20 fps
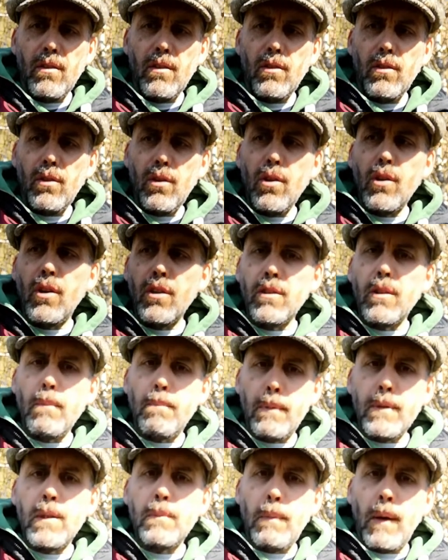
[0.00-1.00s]
Look at the
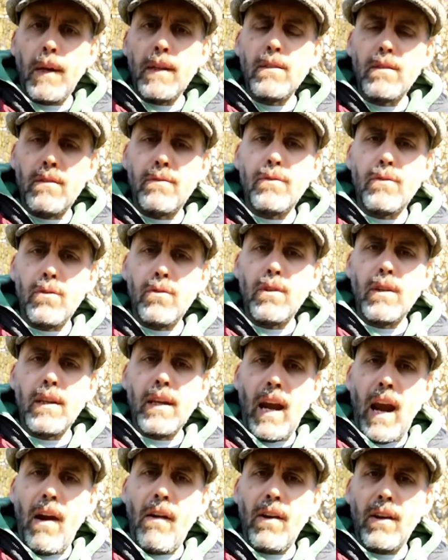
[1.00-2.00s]
perspective through the
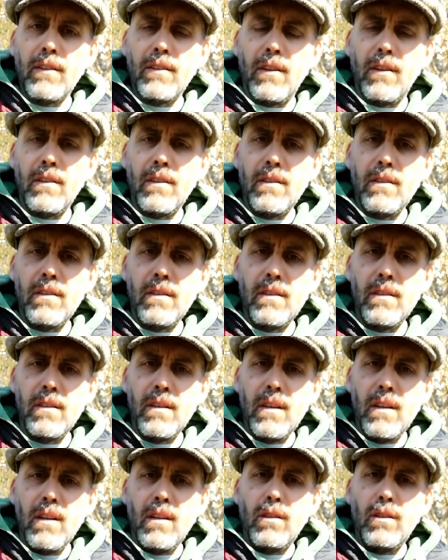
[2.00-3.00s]
character.
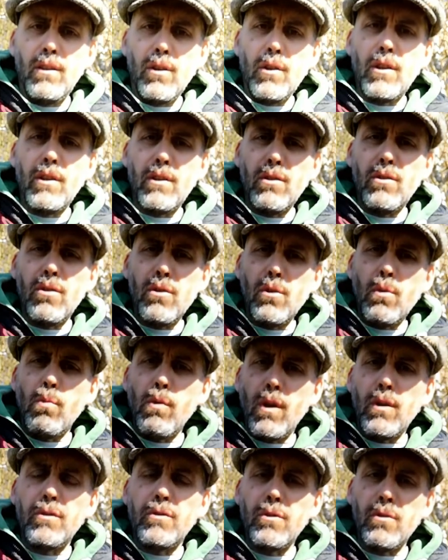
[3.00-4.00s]
Look through the
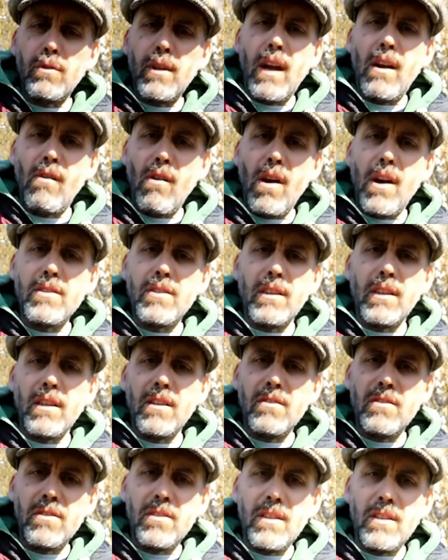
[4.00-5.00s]
world through their eyes and
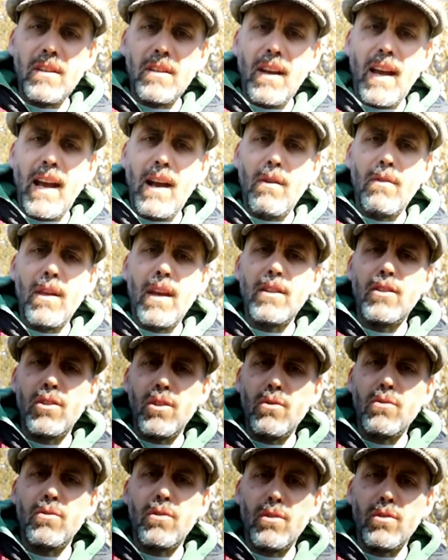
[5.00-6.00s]
consider how they
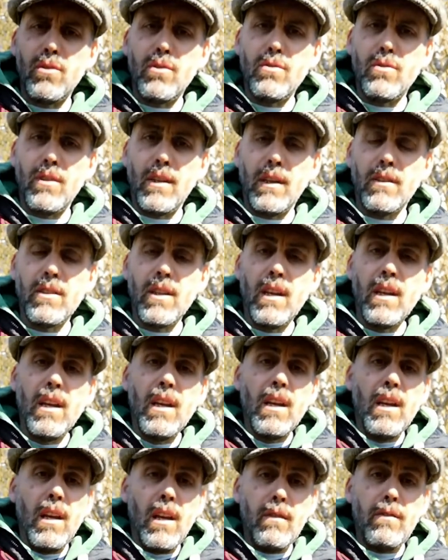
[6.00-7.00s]
choose to do things.
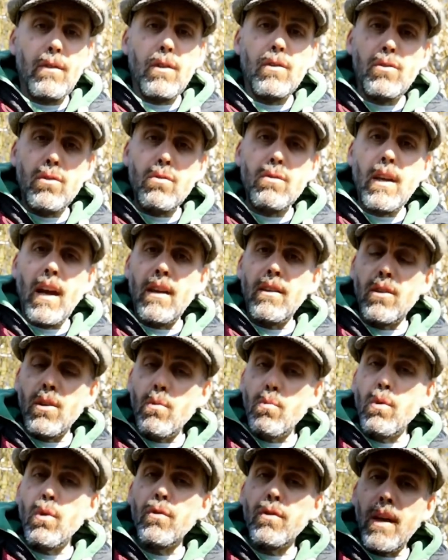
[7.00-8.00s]
If you do that, you
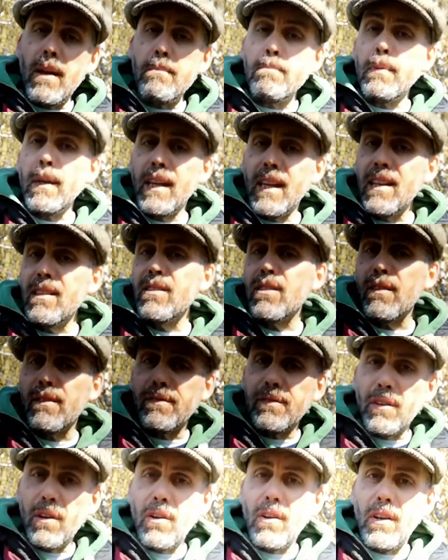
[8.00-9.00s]
will then begin to
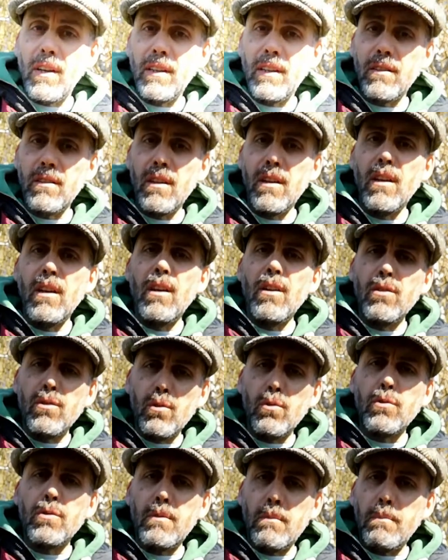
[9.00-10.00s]
find
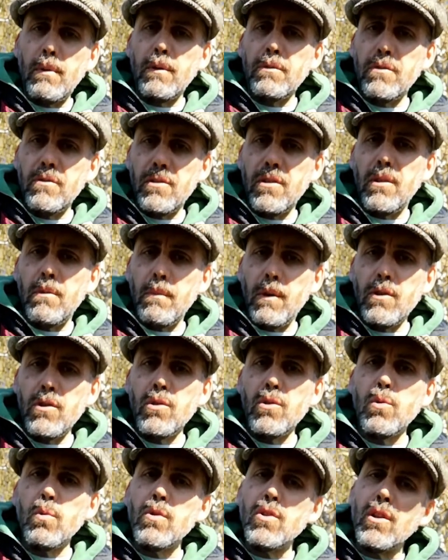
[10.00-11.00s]
thoughts, impulses and
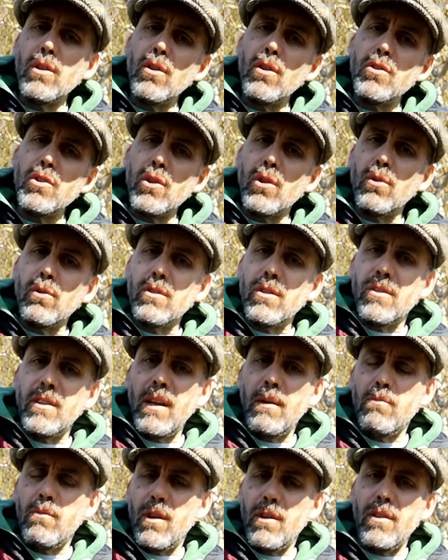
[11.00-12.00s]
emotions which are logical to
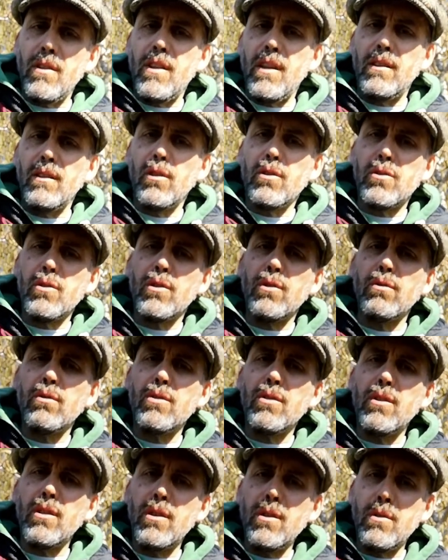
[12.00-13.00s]
them rather than logical
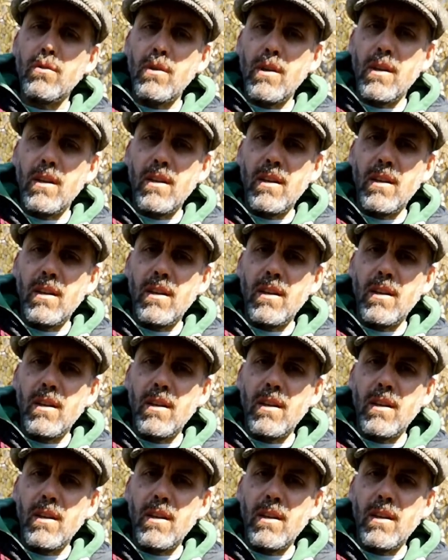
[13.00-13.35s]
to you.